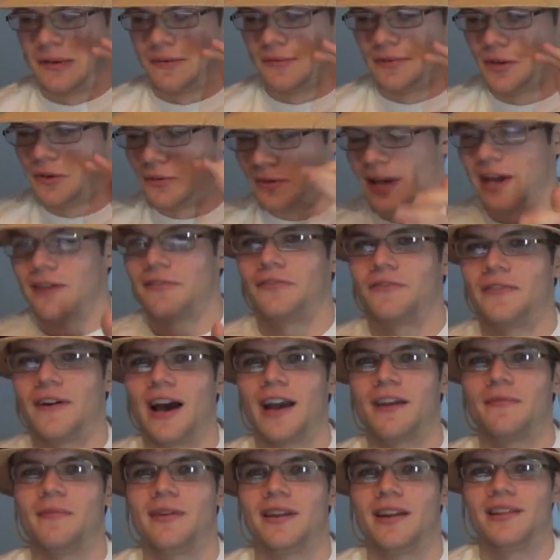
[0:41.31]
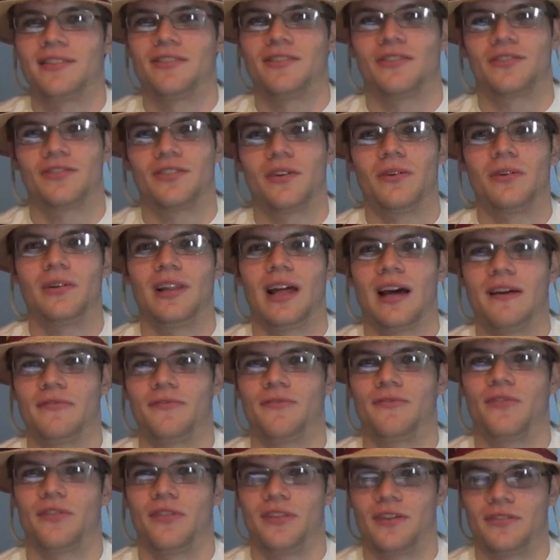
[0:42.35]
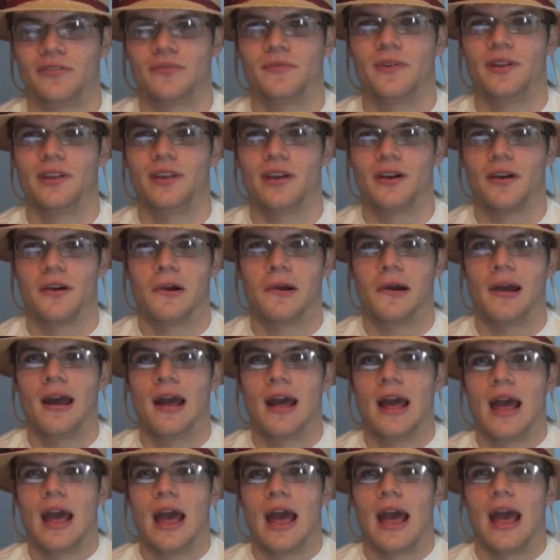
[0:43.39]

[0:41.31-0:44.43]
we only have five minutes or so left for this video